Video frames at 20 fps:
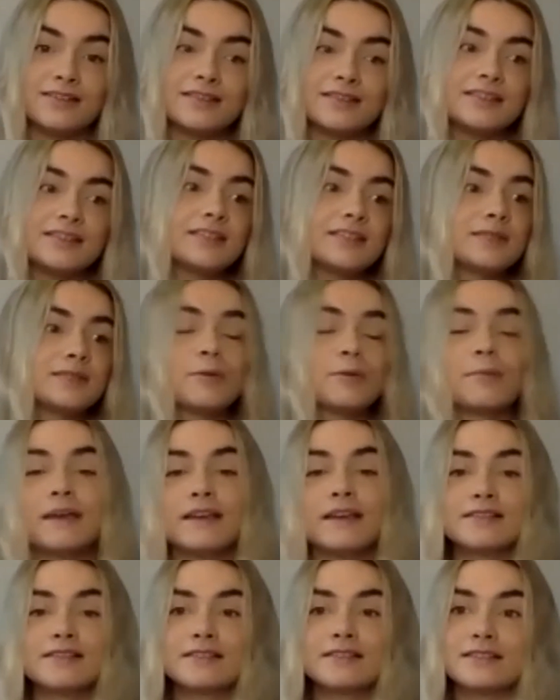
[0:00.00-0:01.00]
And this is what
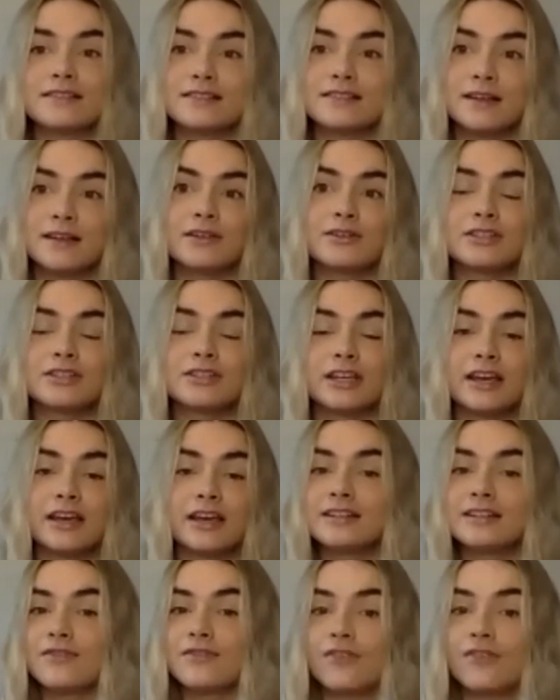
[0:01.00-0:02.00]
makes distinguishing
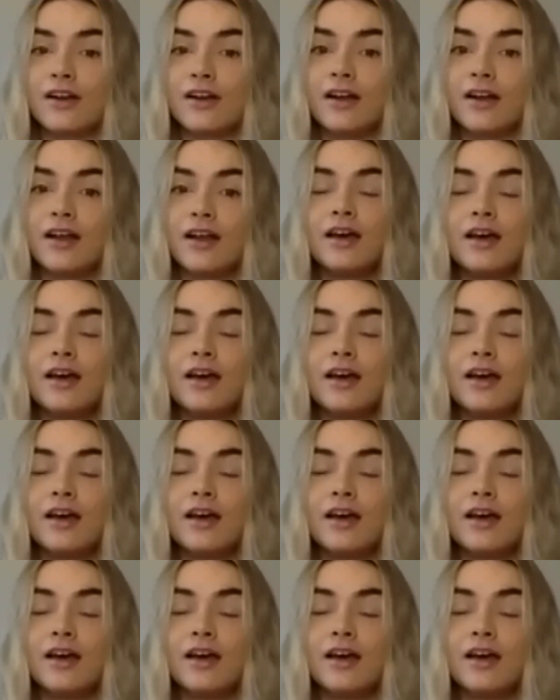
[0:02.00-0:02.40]
different